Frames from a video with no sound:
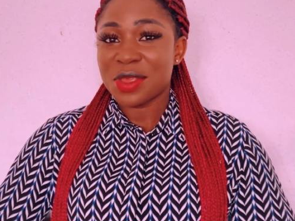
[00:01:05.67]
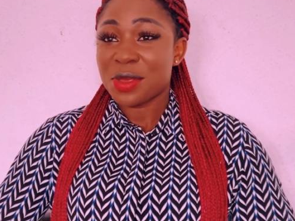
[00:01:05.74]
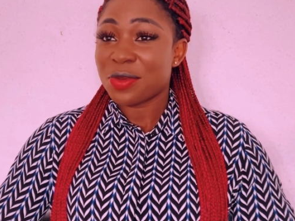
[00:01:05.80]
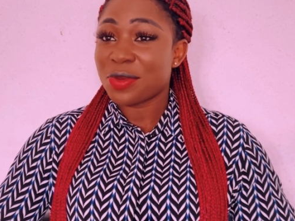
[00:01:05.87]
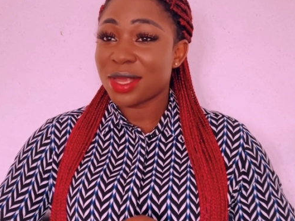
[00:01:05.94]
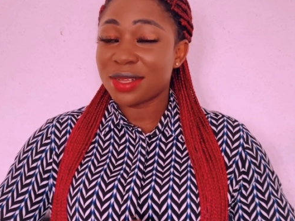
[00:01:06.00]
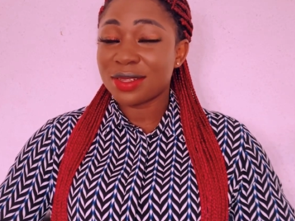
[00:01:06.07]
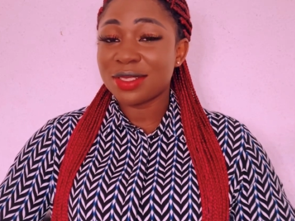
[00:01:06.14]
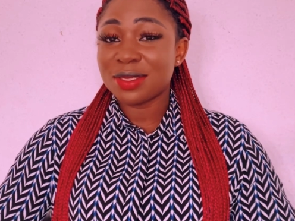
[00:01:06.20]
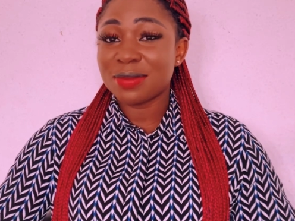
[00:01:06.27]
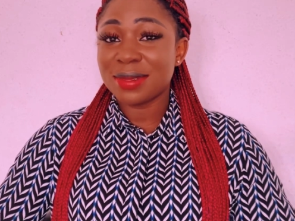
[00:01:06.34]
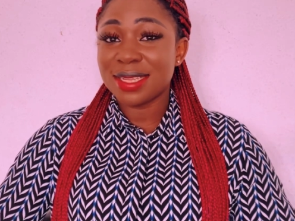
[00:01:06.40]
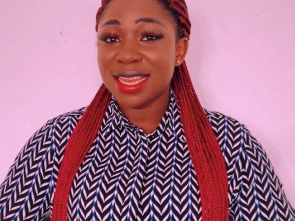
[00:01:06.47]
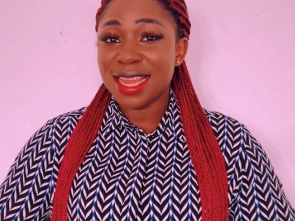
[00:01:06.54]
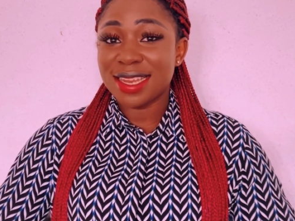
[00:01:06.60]
we are going to
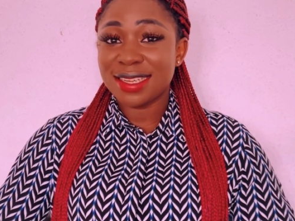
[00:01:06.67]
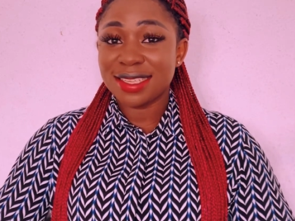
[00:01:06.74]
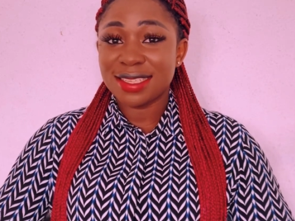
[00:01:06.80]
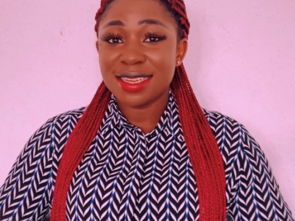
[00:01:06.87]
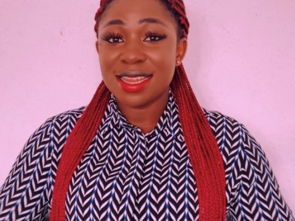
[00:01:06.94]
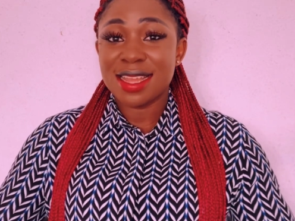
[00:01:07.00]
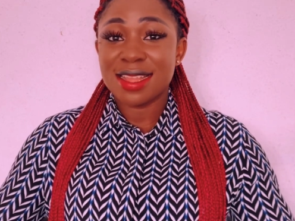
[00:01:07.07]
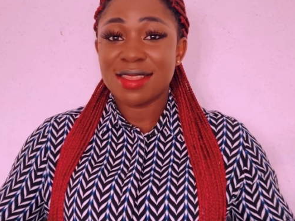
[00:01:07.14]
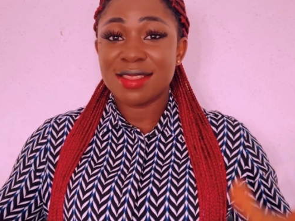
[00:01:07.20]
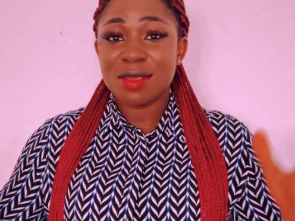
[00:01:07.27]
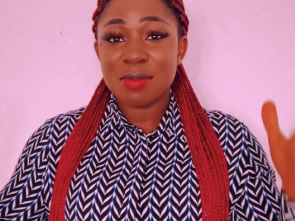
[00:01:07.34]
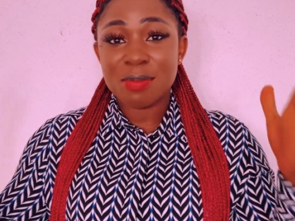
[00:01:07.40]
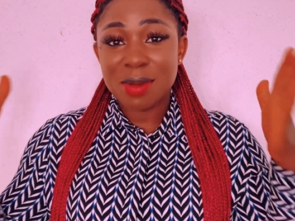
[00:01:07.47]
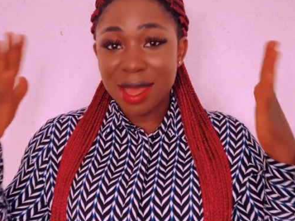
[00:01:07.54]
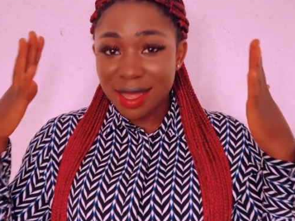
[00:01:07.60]
be learning the
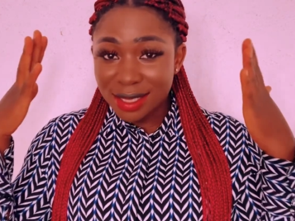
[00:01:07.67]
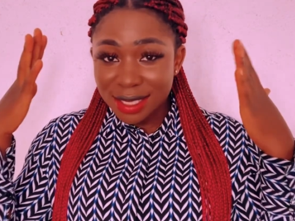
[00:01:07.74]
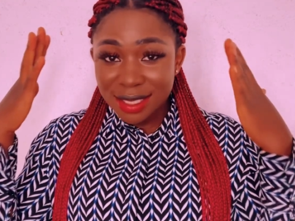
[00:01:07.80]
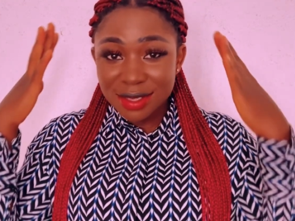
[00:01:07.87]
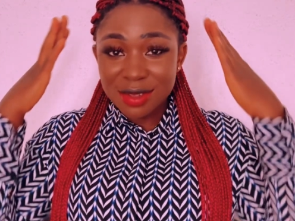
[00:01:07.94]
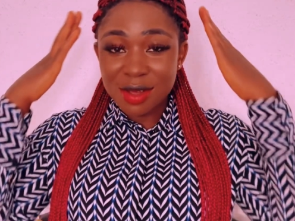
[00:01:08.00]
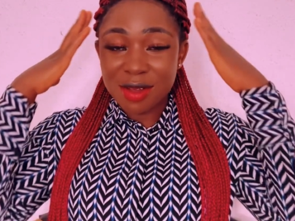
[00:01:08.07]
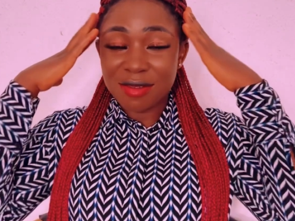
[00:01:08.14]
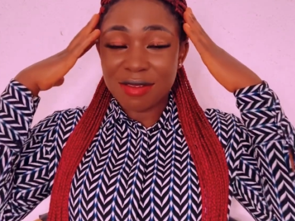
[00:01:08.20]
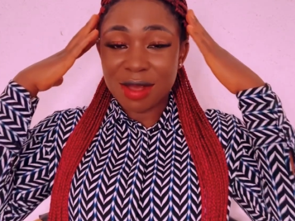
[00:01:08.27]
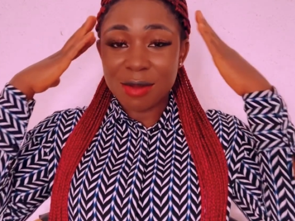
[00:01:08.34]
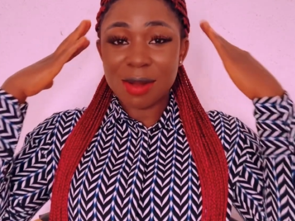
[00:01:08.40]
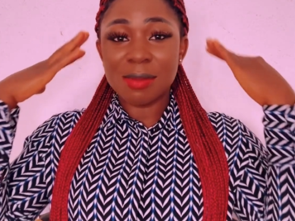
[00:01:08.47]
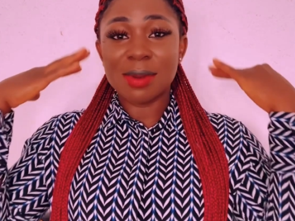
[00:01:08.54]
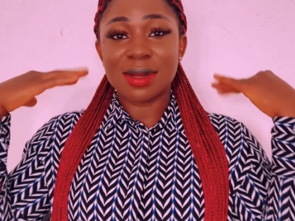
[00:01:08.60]
parts of
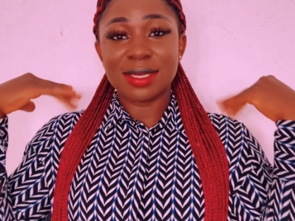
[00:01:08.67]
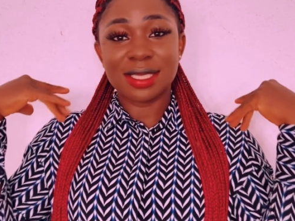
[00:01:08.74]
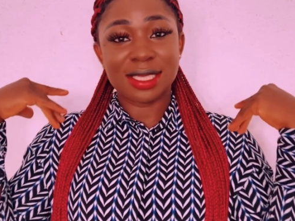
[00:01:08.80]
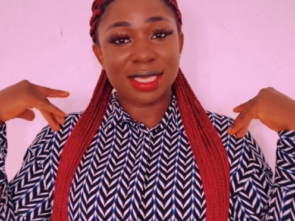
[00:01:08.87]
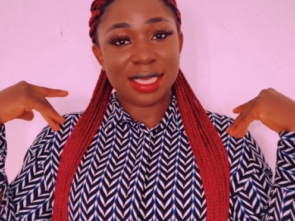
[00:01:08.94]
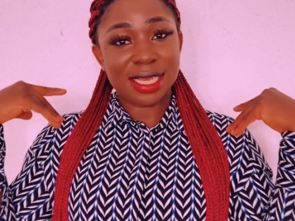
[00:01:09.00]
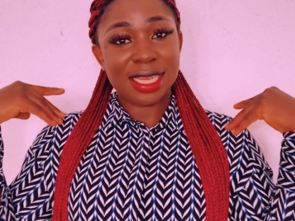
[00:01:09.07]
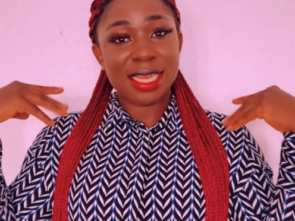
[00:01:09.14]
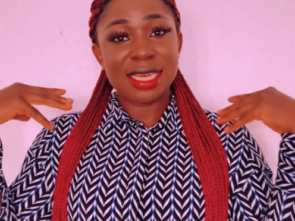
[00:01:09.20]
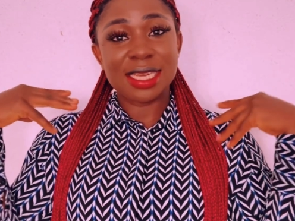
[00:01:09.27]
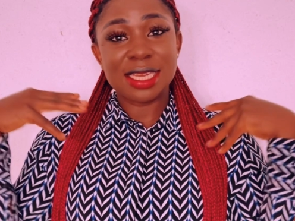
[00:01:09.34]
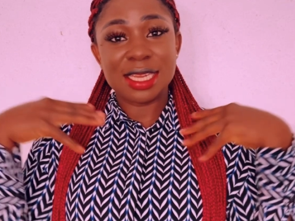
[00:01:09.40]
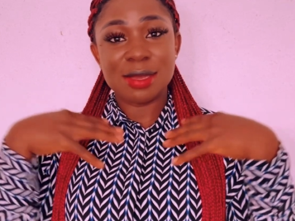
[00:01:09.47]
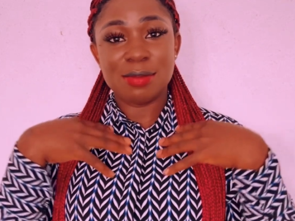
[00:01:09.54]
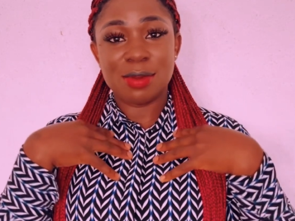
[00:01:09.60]
our body in
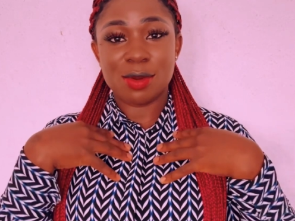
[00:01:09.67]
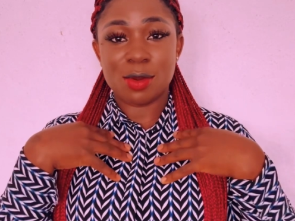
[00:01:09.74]
Igbo.